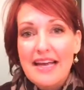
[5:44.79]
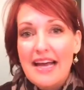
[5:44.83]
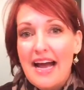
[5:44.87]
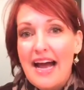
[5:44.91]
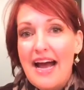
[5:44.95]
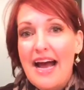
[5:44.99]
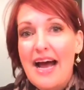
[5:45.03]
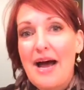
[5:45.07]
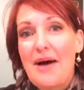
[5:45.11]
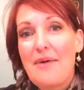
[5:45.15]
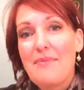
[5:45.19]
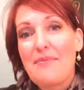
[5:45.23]

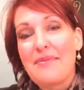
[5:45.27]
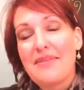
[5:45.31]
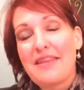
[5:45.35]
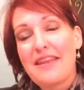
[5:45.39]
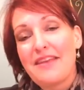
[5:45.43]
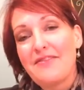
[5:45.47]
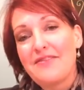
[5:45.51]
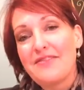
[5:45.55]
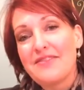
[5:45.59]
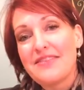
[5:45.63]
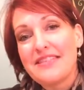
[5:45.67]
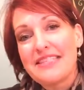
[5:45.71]
Um,
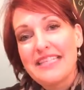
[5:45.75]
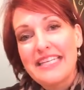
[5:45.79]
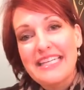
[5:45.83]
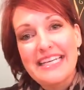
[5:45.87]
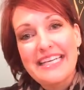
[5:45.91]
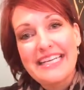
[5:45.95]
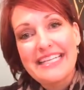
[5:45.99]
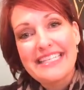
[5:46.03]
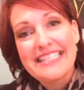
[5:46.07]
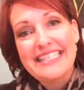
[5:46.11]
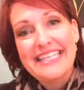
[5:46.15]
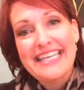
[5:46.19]
they've seen
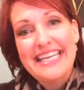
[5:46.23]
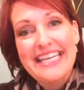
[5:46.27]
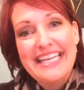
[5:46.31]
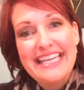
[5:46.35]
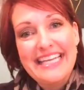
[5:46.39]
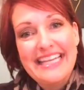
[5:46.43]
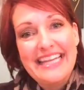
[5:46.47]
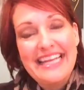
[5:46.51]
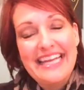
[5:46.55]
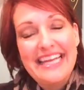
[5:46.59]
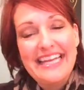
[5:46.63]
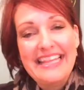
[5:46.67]
us
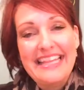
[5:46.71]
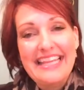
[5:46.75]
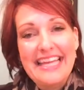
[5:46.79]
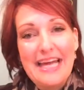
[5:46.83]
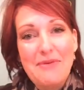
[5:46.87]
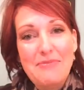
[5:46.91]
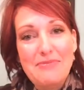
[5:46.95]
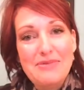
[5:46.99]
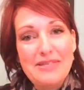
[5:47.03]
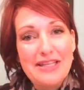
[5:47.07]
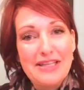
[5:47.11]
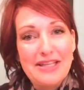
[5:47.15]
in the
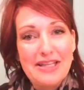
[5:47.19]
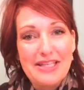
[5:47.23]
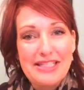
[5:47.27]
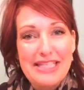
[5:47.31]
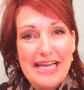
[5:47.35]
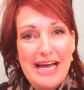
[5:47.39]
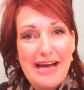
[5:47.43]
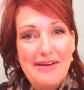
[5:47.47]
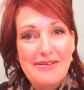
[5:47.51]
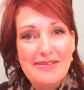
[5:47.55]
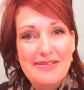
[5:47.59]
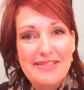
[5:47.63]
ups and the
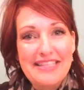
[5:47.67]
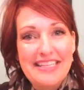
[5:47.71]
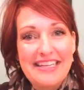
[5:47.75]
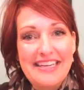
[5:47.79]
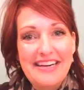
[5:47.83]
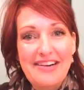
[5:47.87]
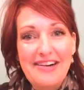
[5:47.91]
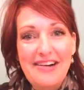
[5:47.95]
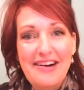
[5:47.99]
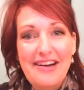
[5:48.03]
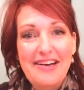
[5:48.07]
downs in our